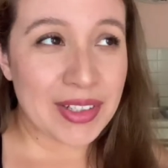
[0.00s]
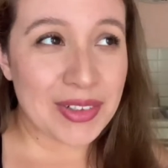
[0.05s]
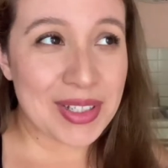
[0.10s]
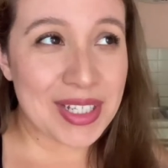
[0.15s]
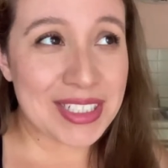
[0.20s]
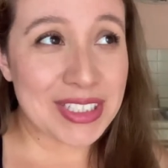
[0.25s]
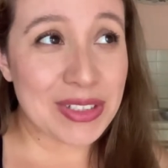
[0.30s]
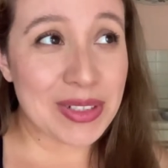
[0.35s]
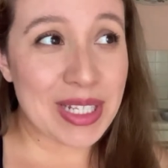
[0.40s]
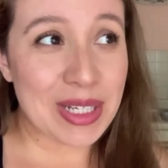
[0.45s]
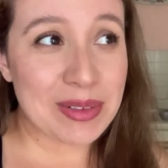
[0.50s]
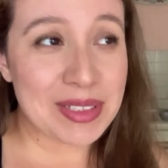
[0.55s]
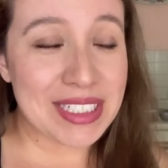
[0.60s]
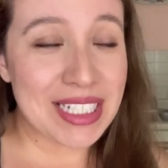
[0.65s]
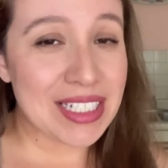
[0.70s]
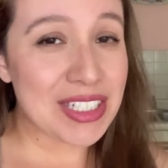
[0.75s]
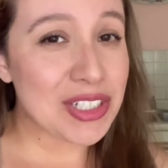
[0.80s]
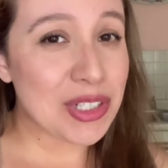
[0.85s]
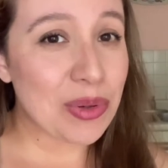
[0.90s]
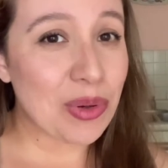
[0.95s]
Okay so that was
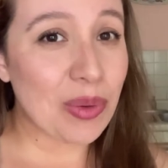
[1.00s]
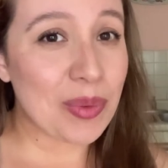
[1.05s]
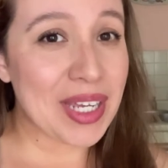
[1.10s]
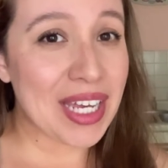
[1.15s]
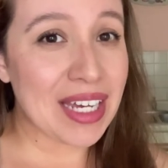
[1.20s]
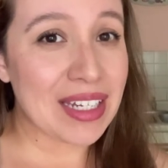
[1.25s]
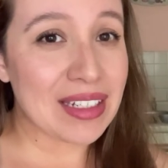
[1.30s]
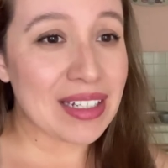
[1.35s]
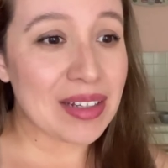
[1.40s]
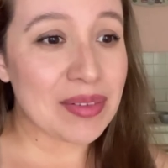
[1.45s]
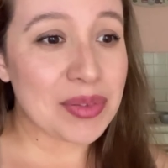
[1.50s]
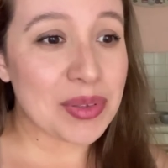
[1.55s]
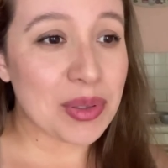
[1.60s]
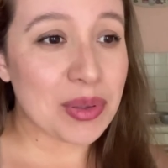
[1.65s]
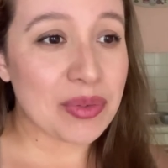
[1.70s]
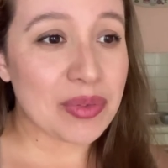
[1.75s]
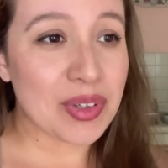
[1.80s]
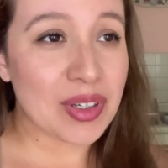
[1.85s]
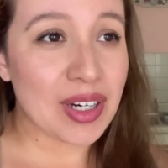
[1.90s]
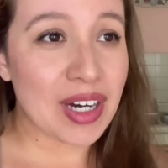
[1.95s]
actually what we had left
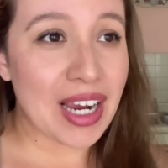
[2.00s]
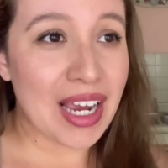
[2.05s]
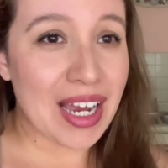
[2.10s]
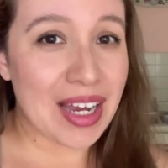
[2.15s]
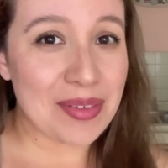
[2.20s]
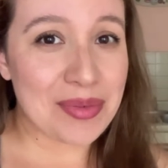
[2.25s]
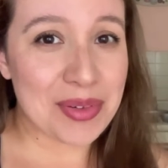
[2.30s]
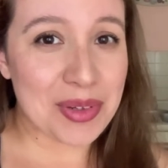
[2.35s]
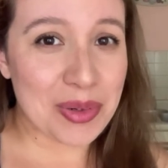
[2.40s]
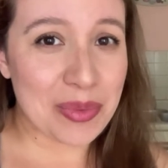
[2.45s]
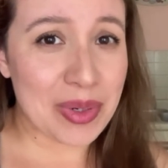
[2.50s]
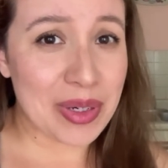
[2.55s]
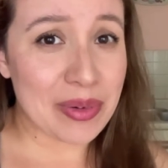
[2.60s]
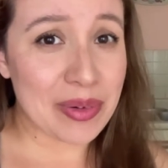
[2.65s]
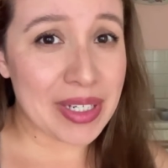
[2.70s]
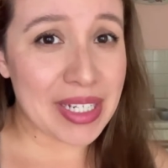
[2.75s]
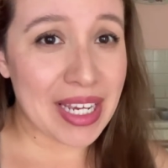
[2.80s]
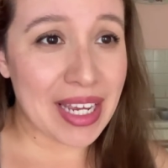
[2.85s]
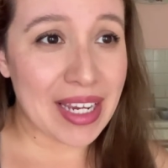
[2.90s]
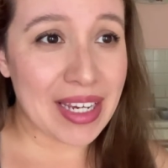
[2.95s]
over after we
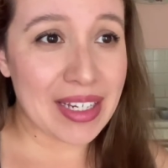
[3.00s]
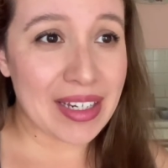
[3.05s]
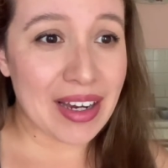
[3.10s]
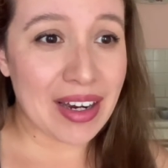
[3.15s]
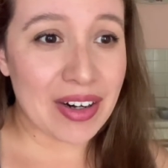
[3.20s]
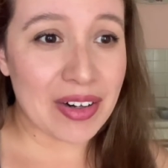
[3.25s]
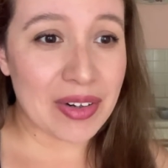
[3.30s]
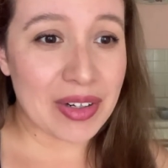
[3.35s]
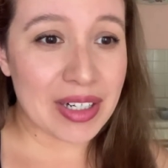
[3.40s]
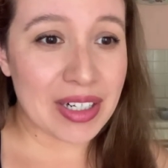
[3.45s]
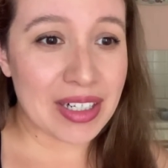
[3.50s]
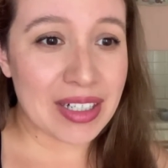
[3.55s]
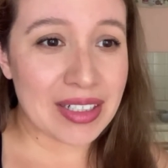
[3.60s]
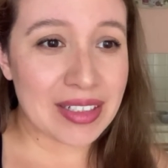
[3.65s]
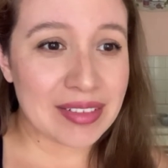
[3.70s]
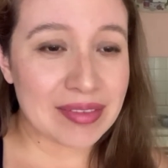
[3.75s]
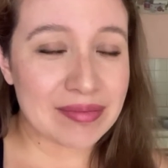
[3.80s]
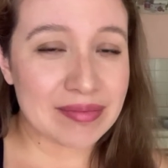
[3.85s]
already ate our